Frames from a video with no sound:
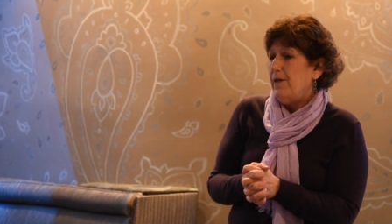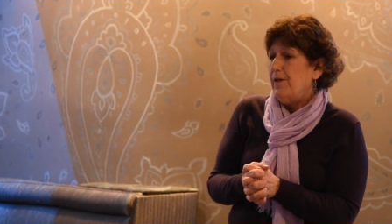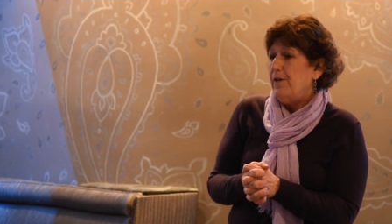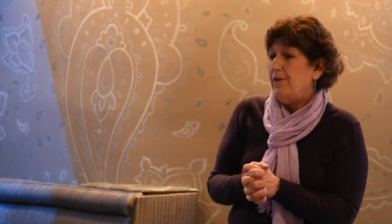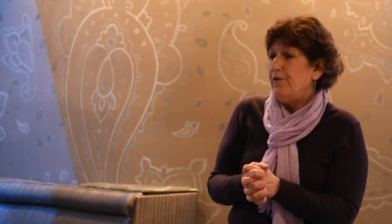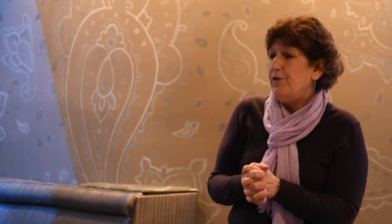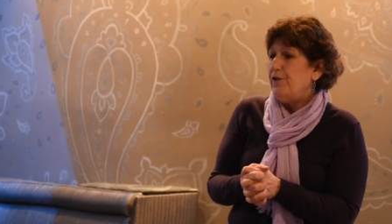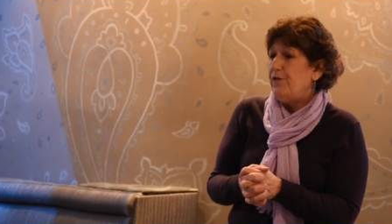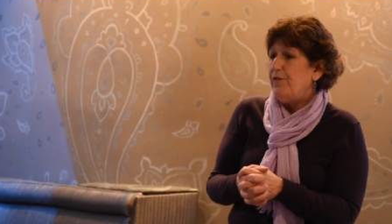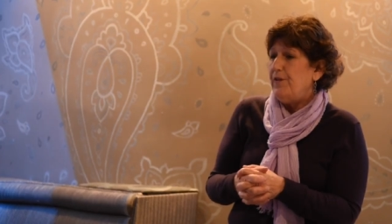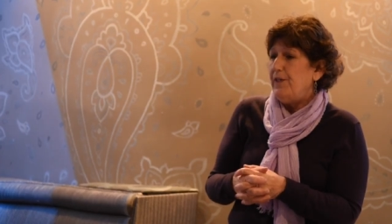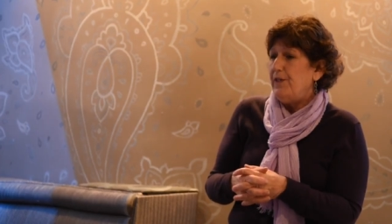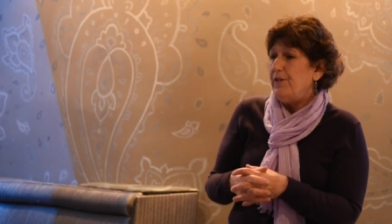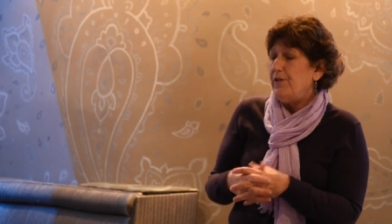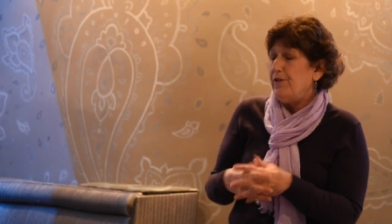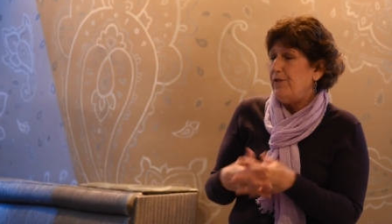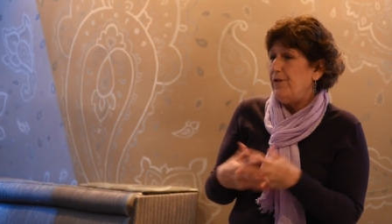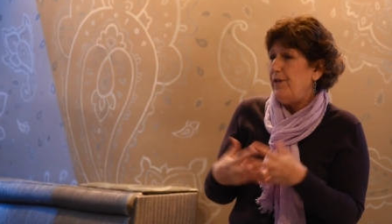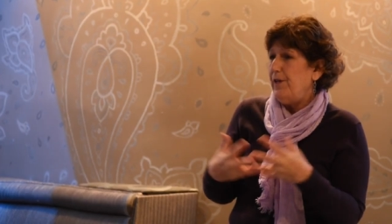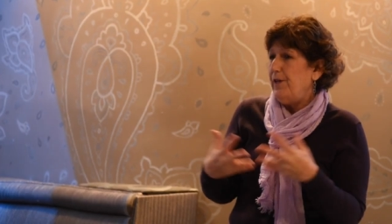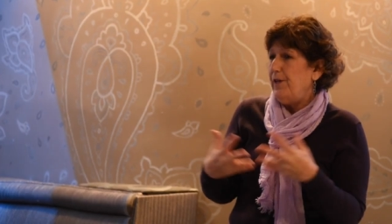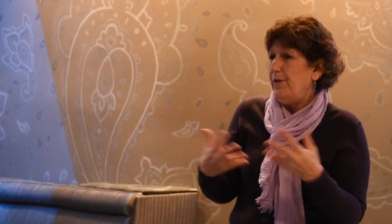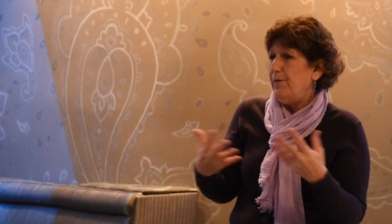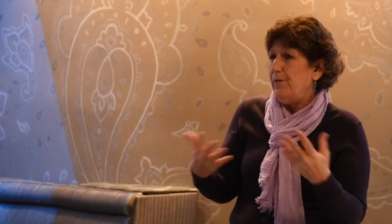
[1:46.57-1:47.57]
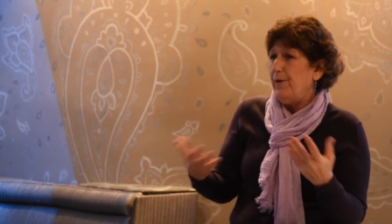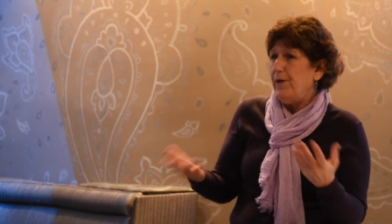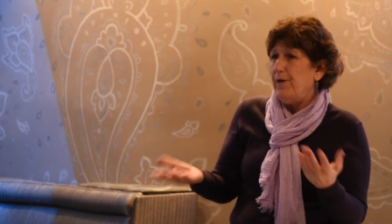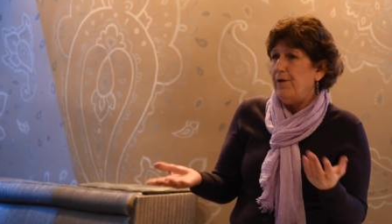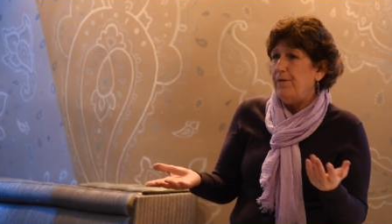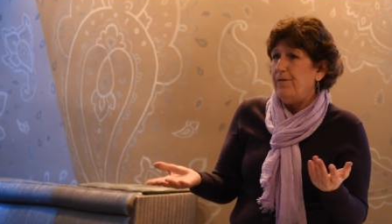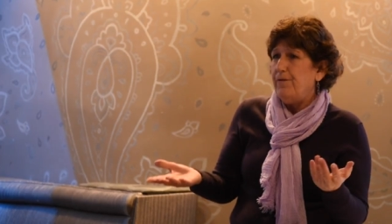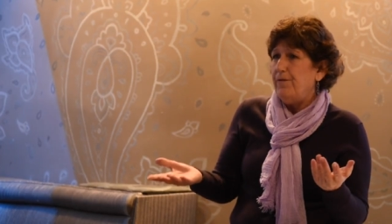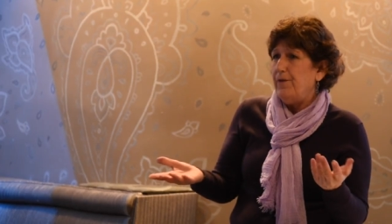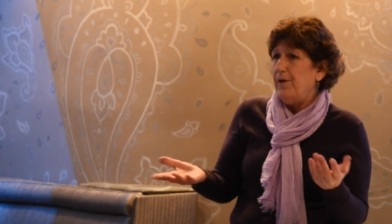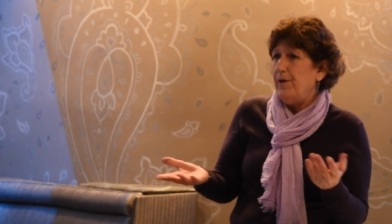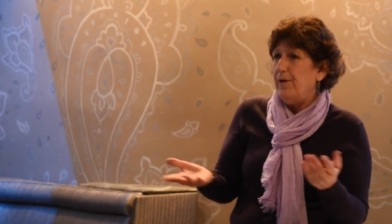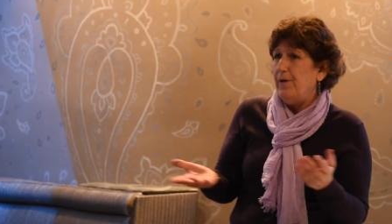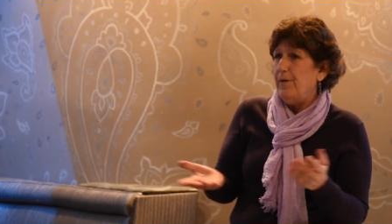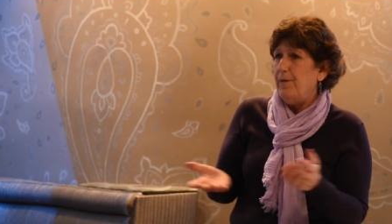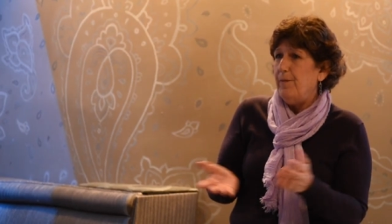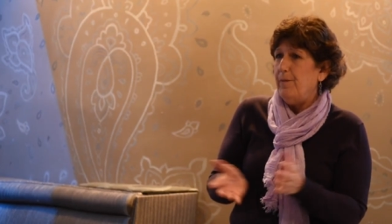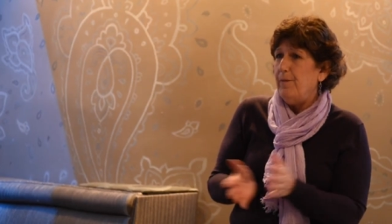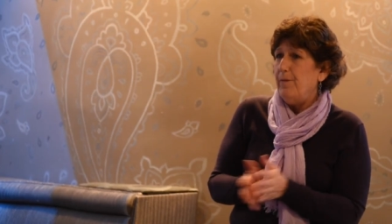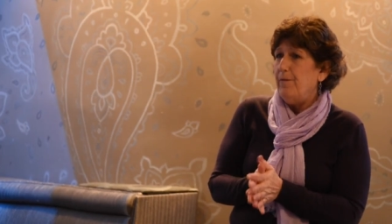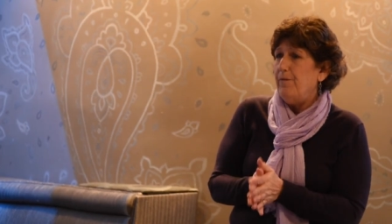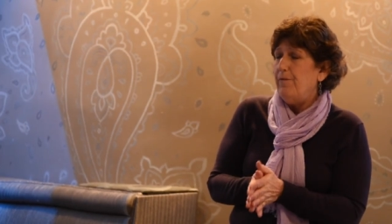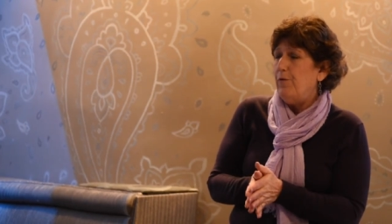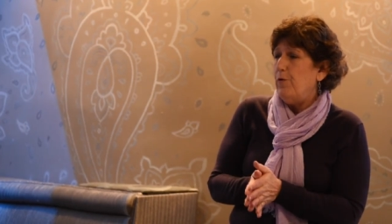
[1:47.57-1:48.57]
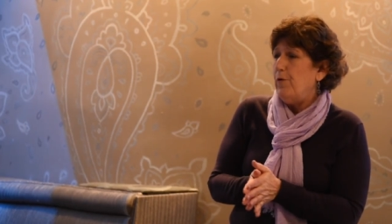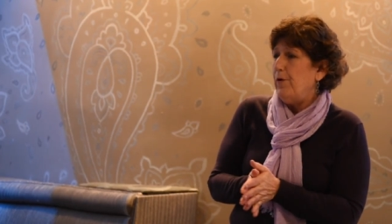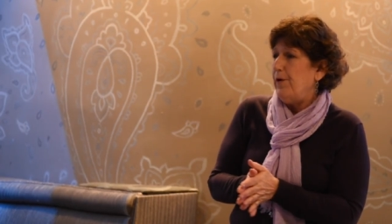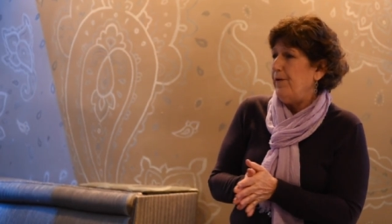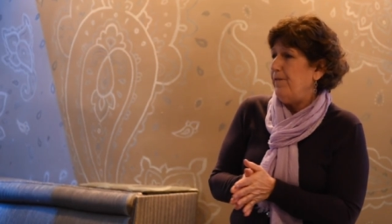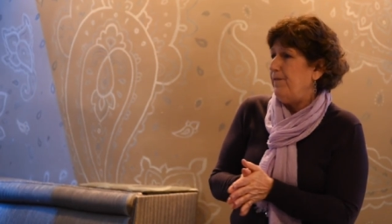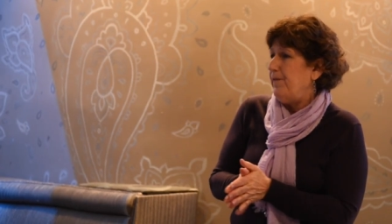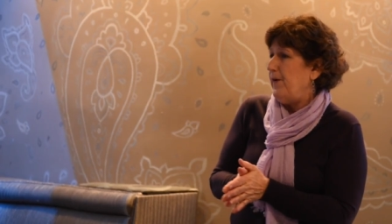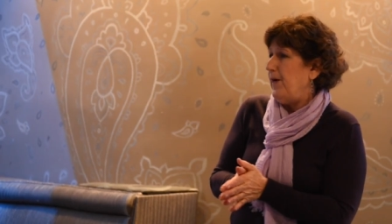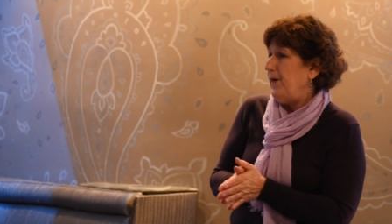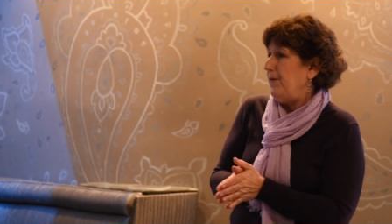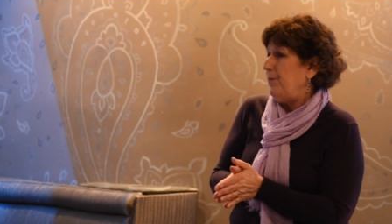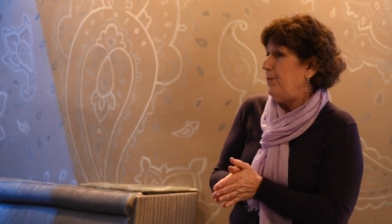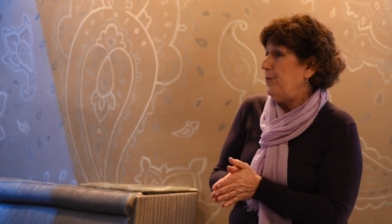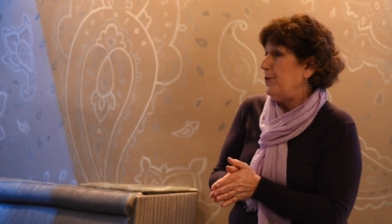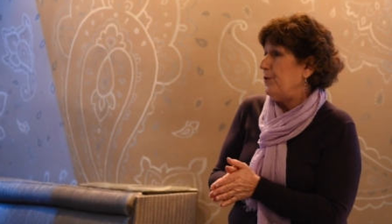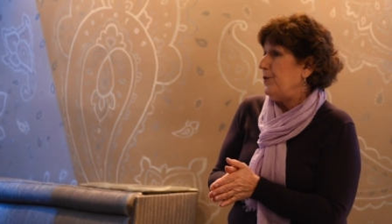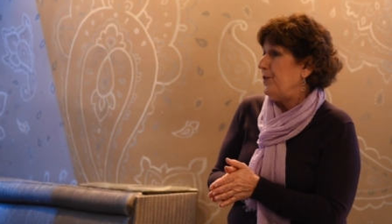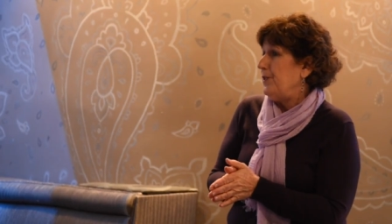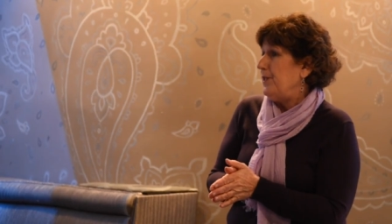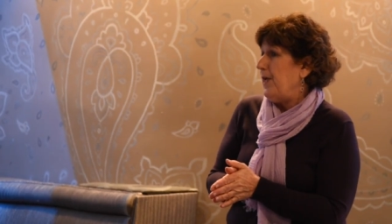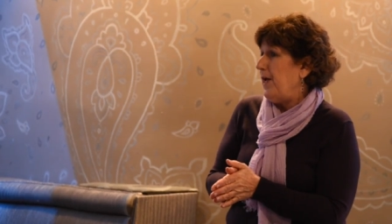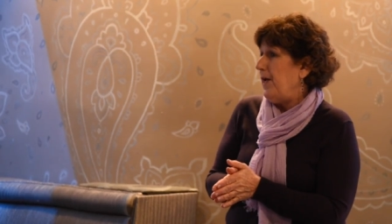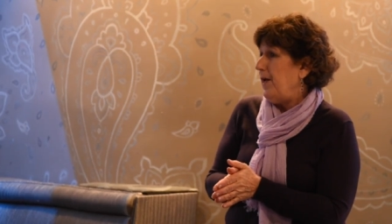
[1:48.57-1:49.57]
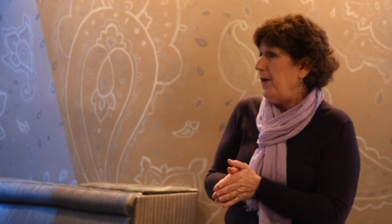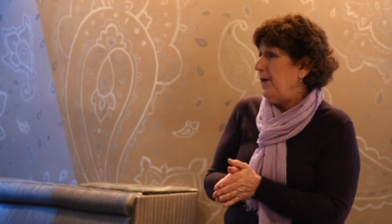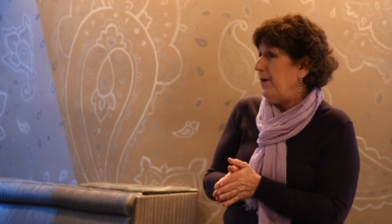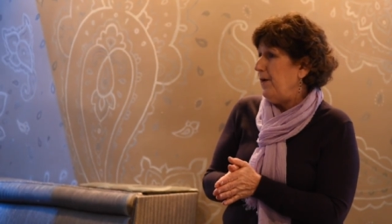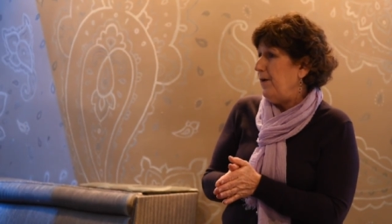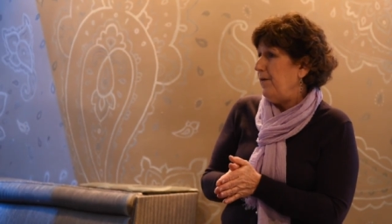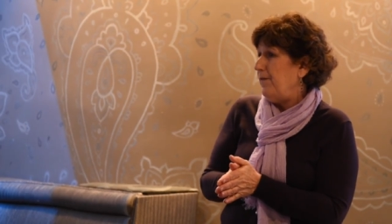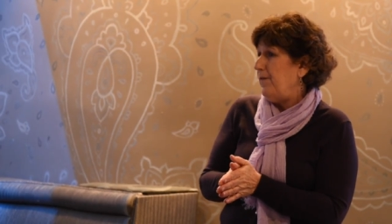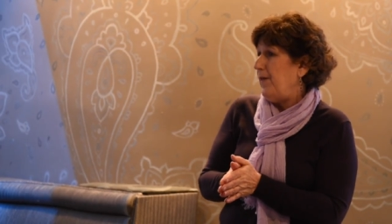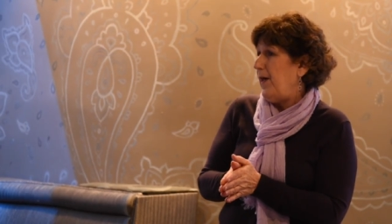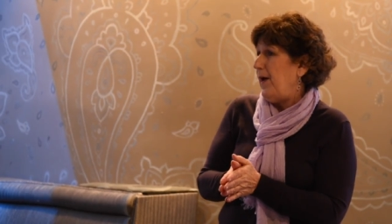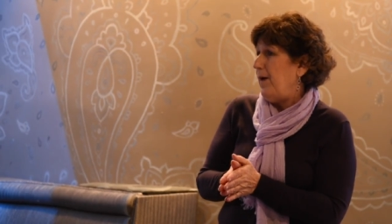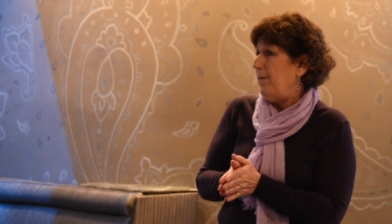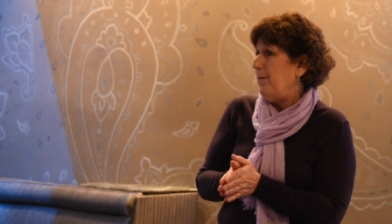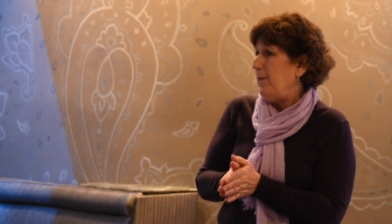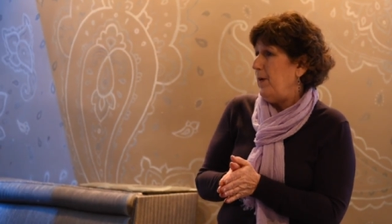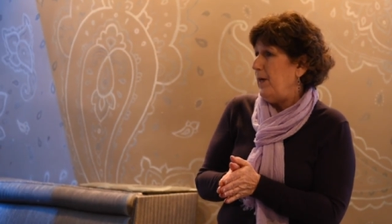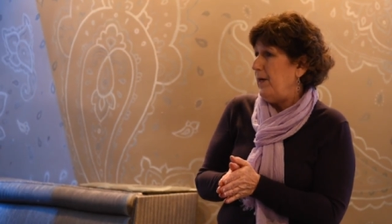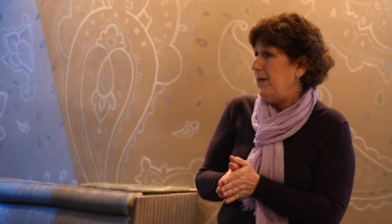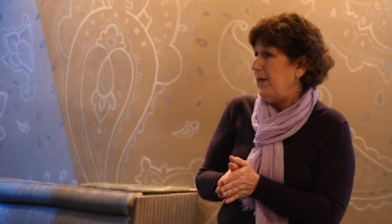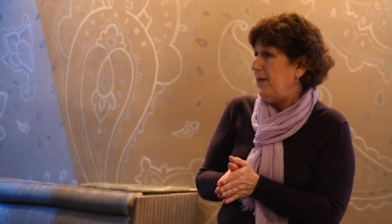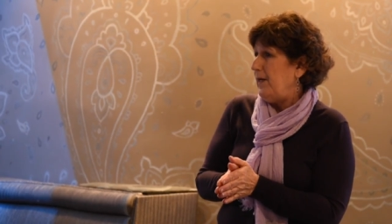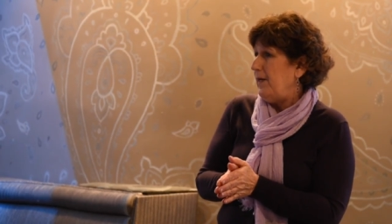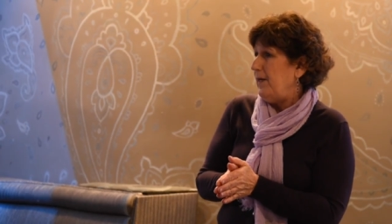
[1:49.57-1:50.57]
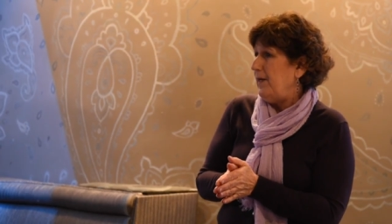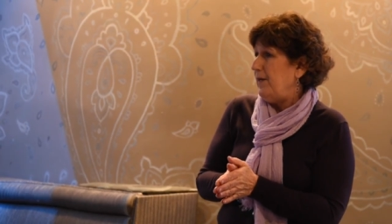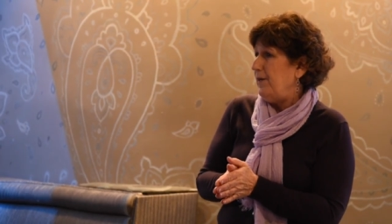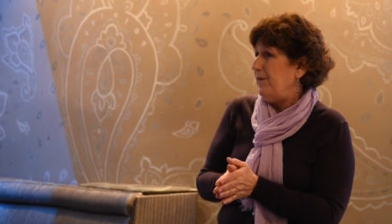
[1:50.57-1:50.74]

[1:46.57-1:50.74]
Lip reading: those fees are anywhere from 4 to 5% of that money.